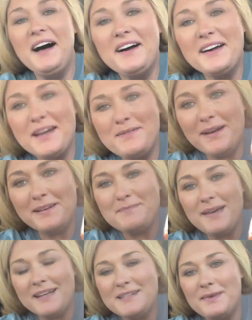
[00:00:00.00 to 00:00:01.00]
Okay, welcome
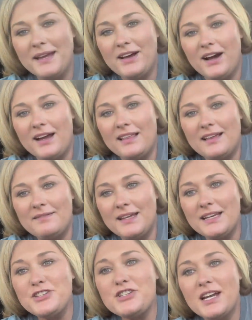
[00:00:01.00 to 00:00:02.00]
back to my car. Let
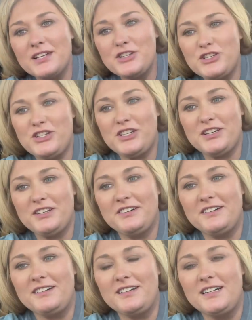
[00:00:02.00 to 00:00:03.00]
me adjust
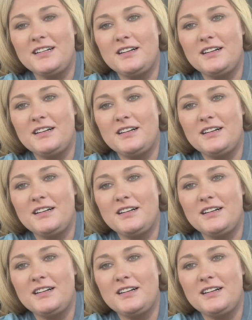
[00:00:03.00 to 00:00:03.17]
you.